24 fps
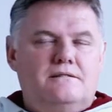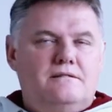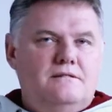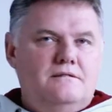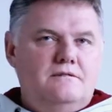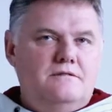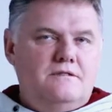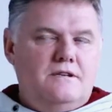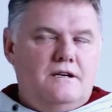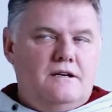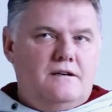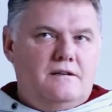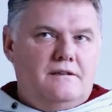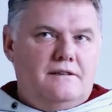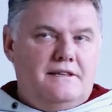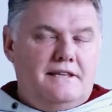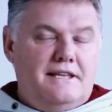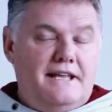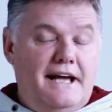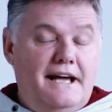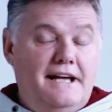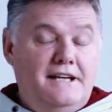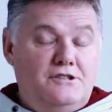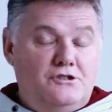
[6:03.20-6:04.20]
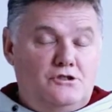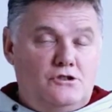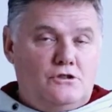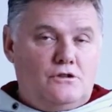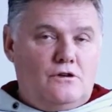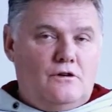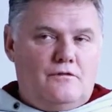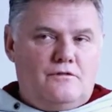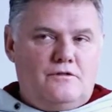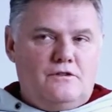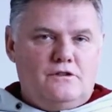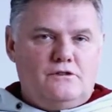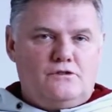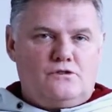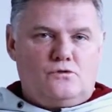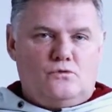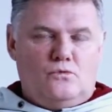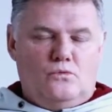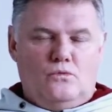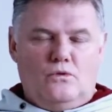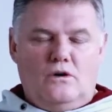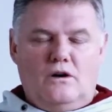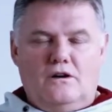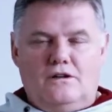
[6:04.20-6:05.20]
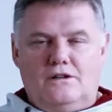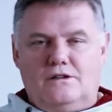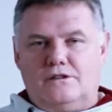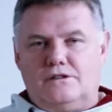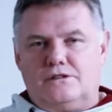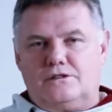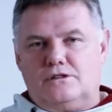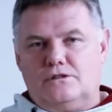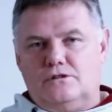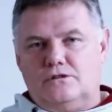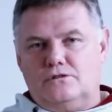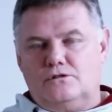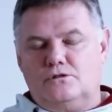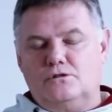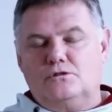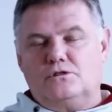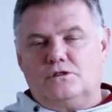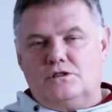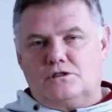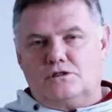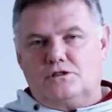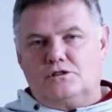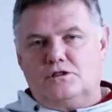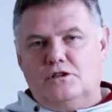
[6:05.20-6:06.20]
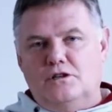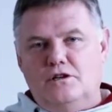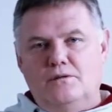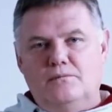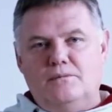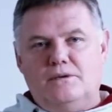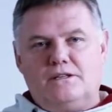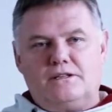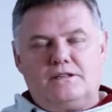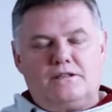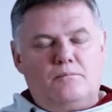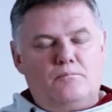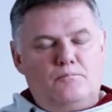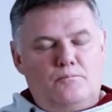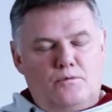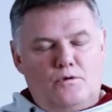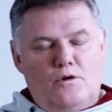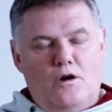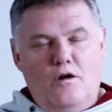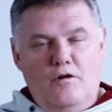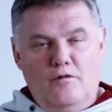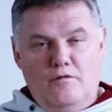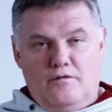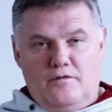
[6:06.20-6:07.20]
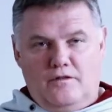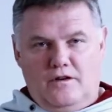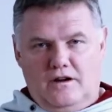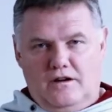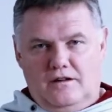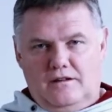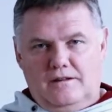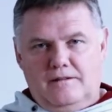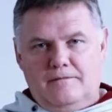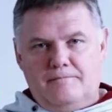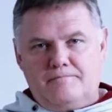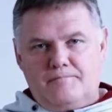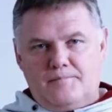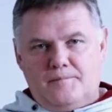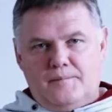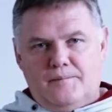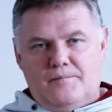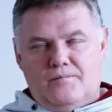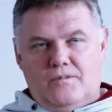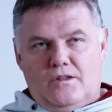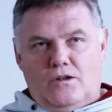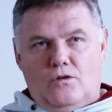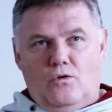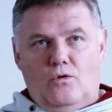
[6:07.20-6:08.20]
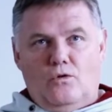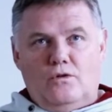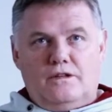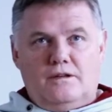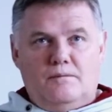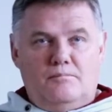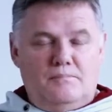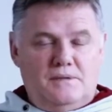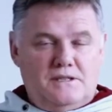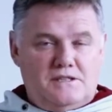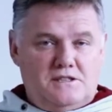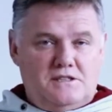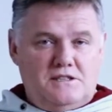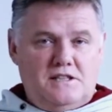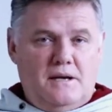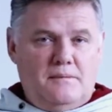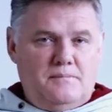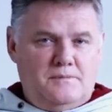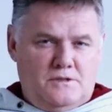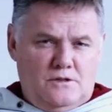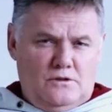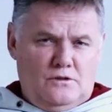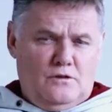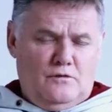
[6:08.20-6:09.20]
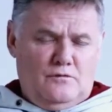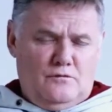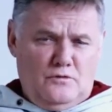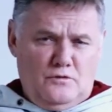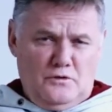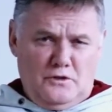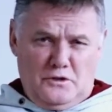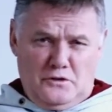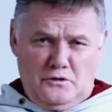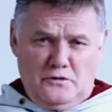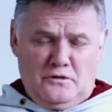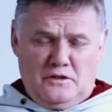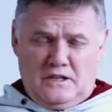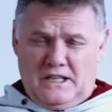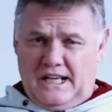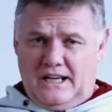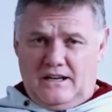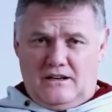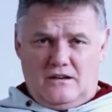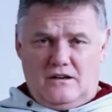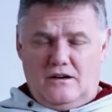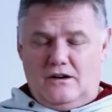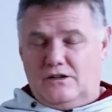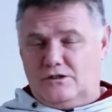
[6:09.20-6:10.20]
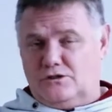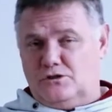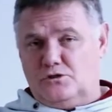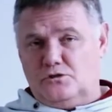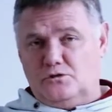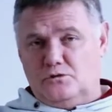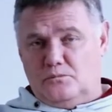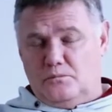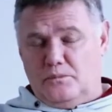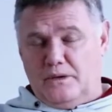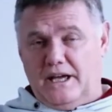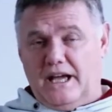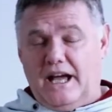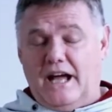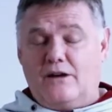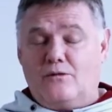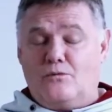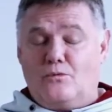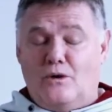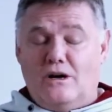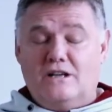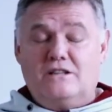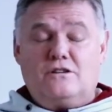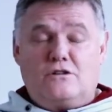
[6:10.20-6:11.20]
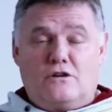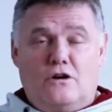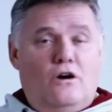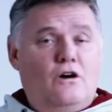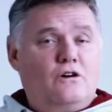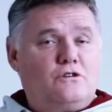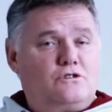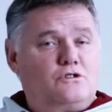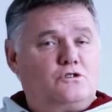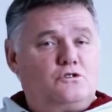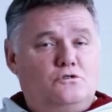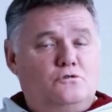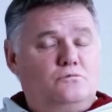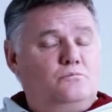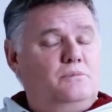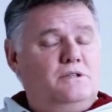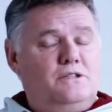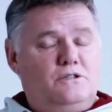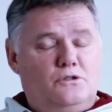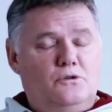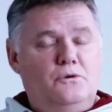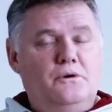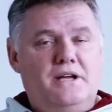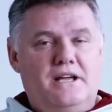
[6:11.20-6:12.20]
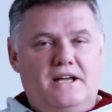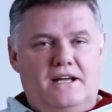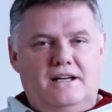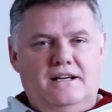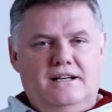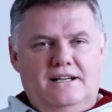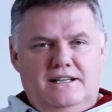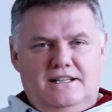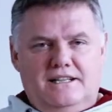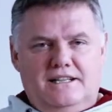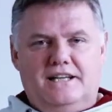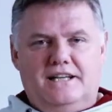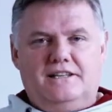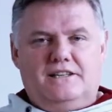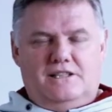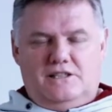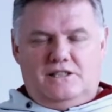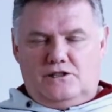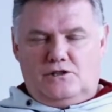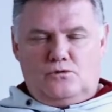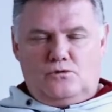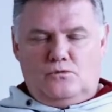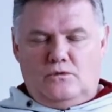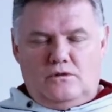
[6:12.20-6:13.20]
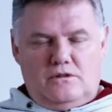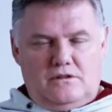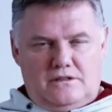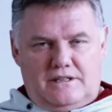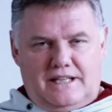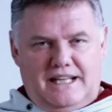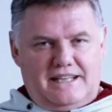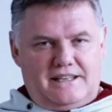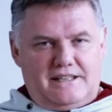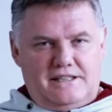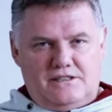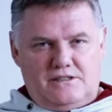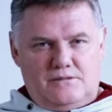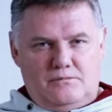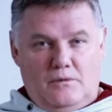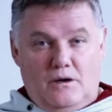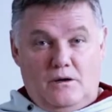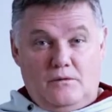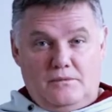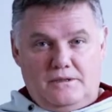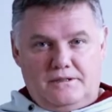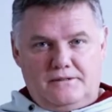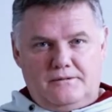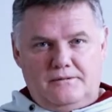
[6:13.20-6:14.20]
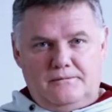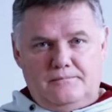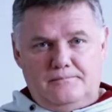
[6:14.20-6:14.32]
nature of this world to determine the profile or the perception of who you think God should be and what God should be doing in this world at this moment.